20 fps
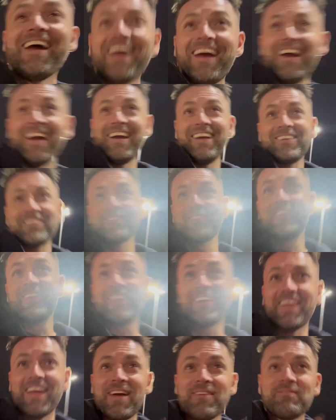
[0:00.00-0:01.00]
It's one
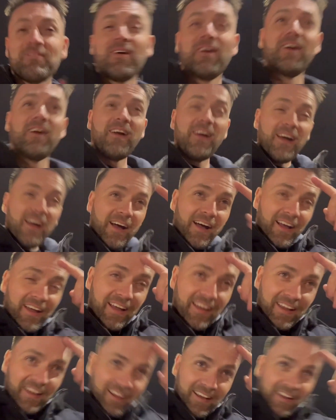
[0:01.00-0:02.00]
of them.
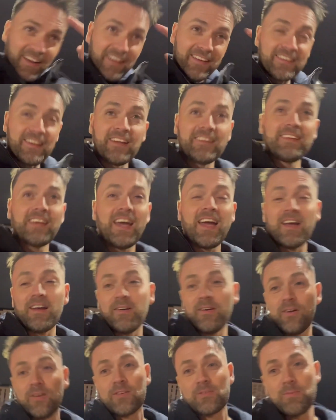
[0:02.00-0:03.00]
Uh,
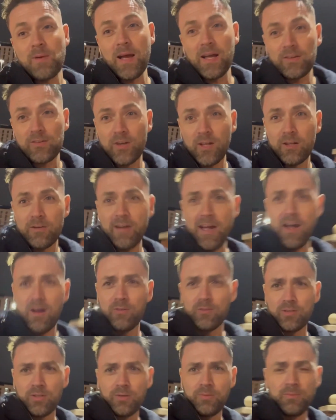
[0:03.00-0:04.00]
yeah, smiles all
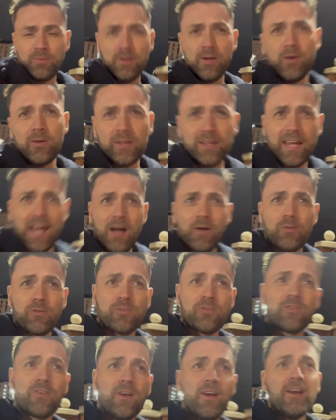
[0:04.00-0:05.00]
around, it only
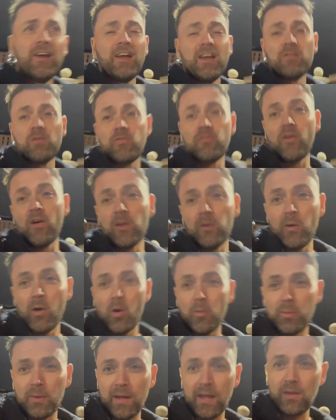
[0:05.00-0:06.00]
counts we follow it
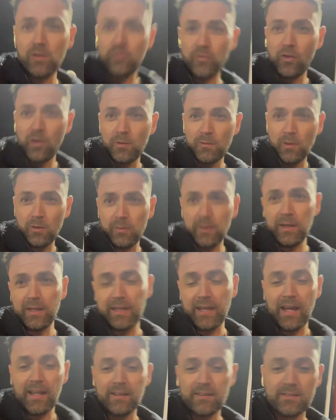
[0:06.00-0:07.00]
up against Fulham at
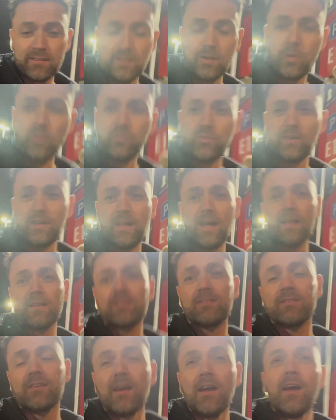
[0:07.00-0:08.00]
weekends, and hopefully
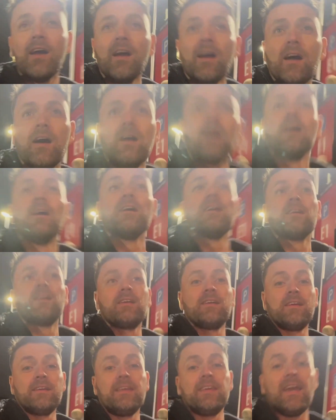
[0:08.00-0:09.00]
that's
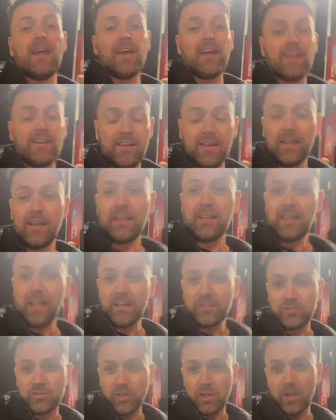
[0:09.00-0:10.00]
yeah
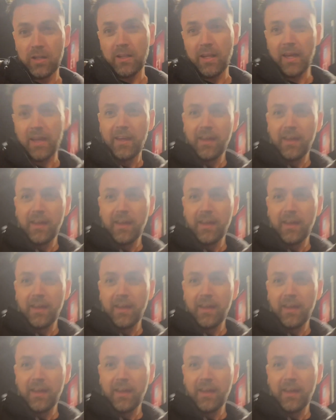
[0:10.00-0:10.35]
last journey